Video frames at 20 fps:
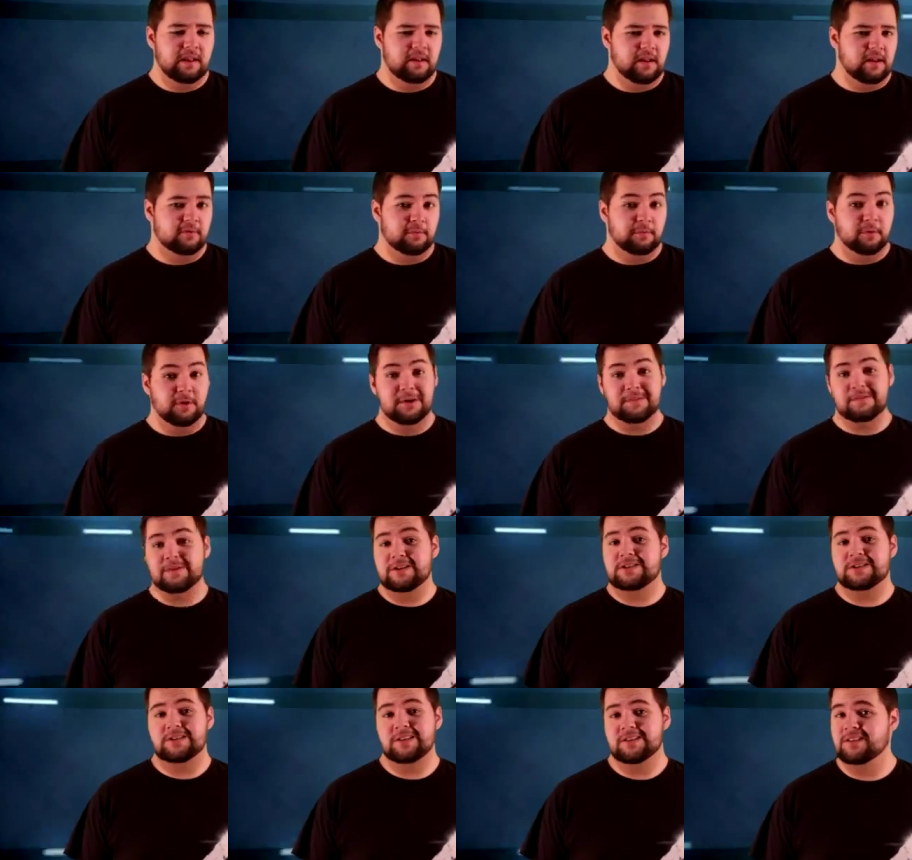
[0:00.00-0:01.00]
It's pretty
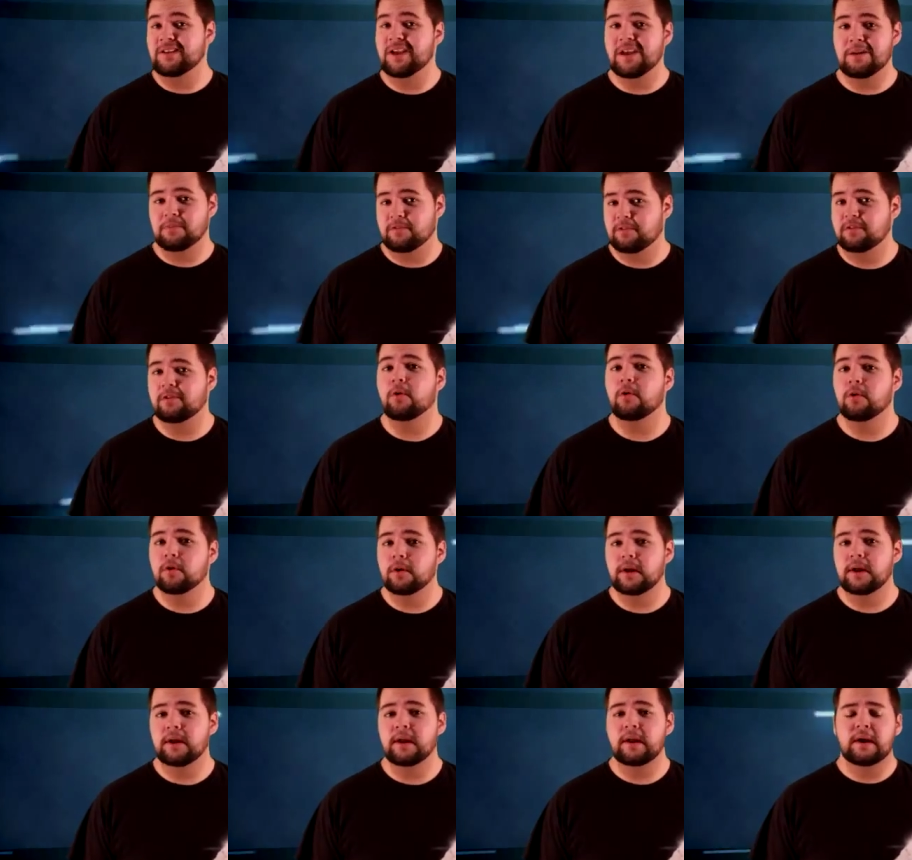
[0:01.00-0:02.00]
much the same
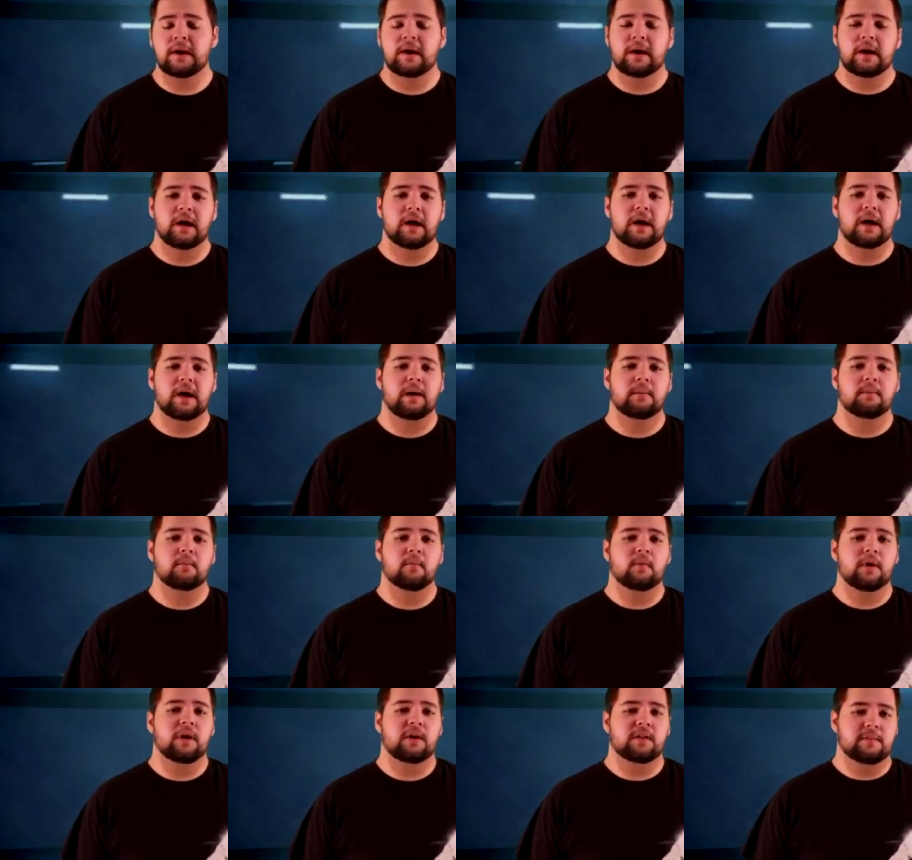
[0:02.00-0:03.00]
story,
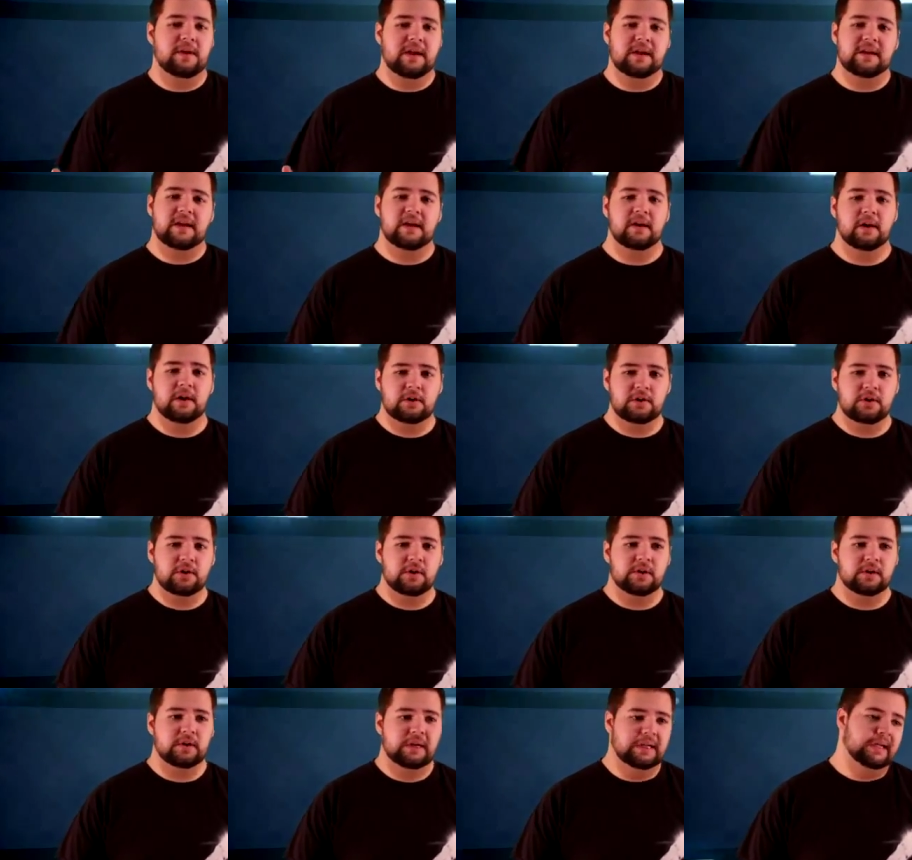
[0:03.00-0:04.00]
where the main
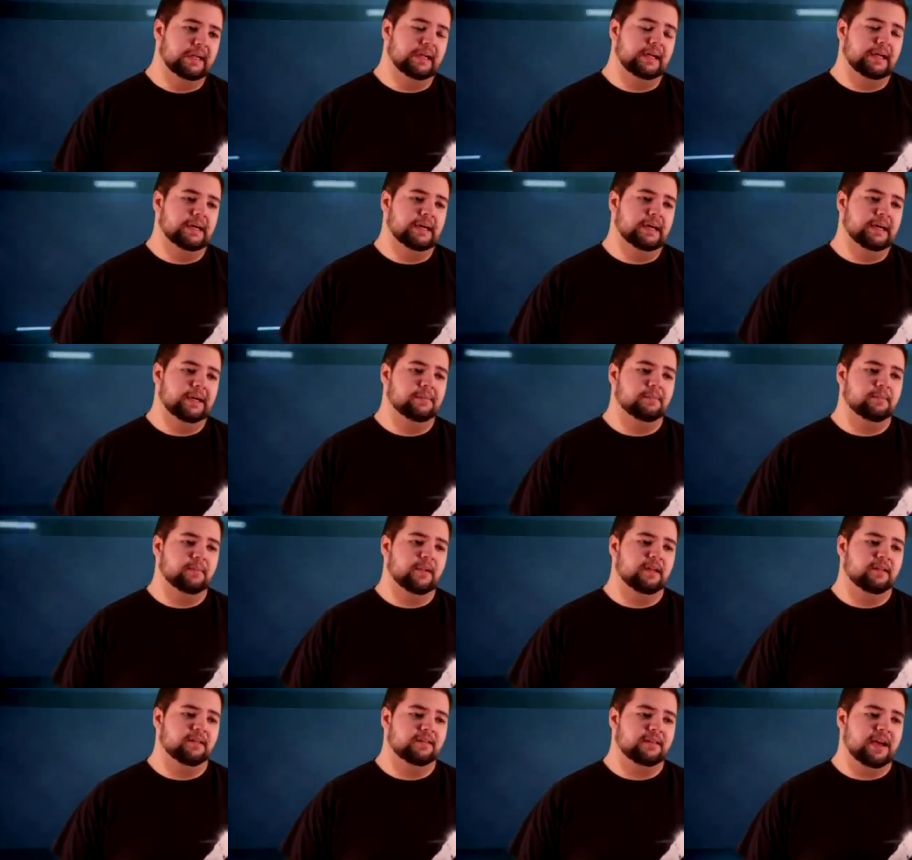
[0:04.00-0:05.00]
character
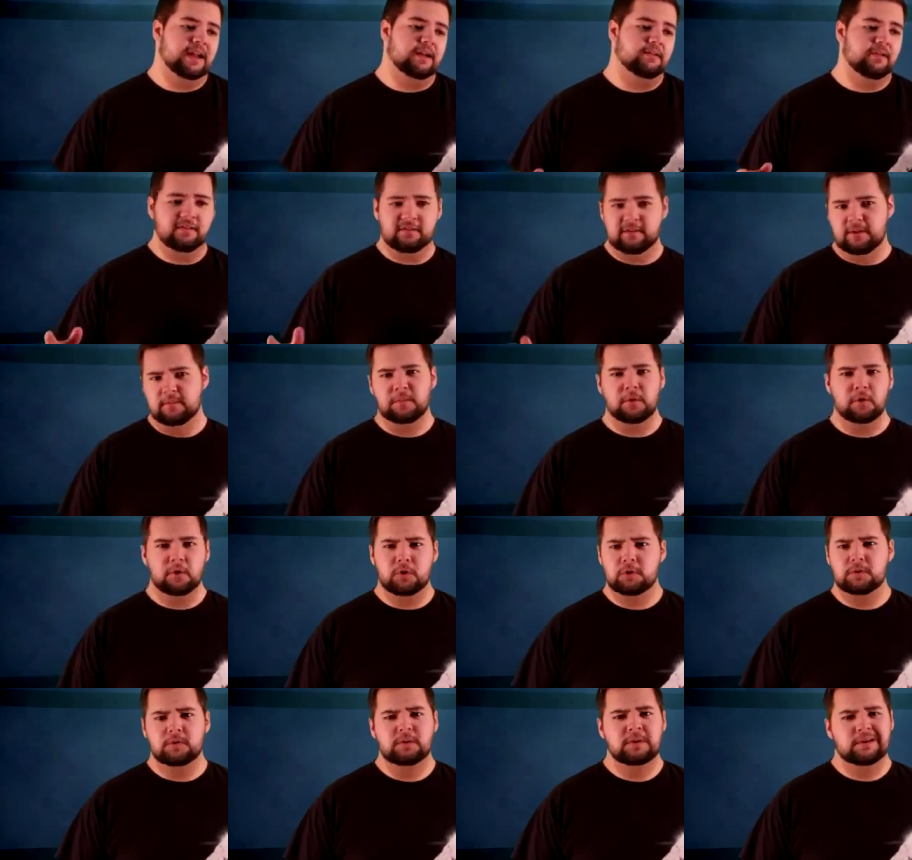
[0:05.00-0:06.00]
is kind of a
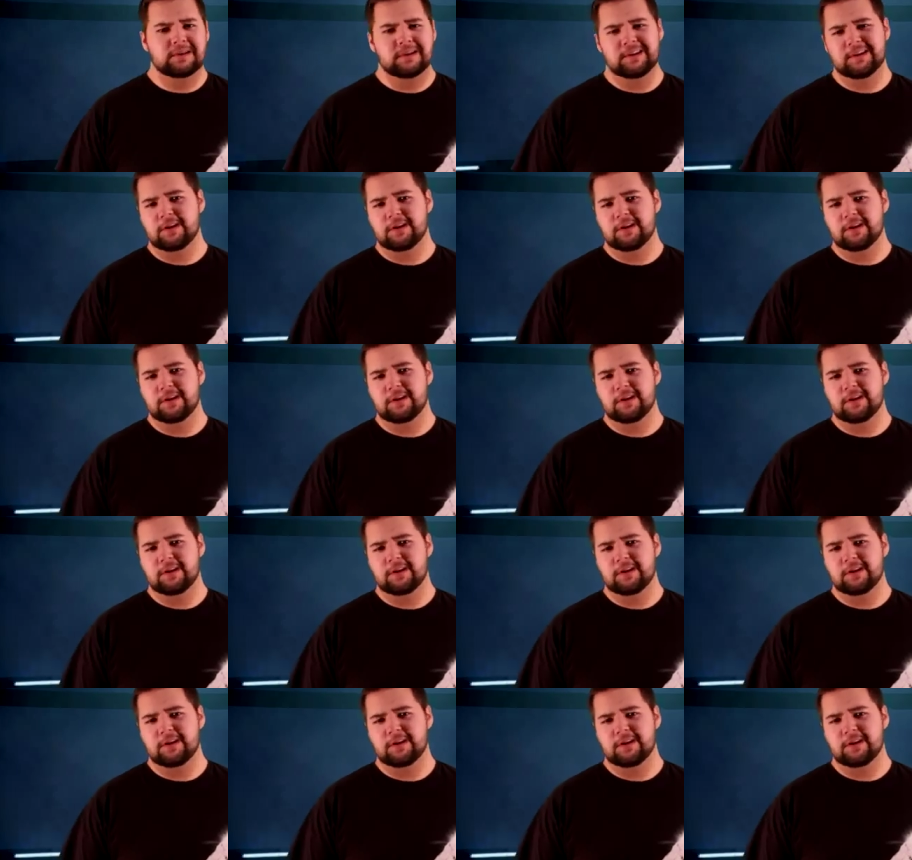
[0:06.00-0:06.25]
simple,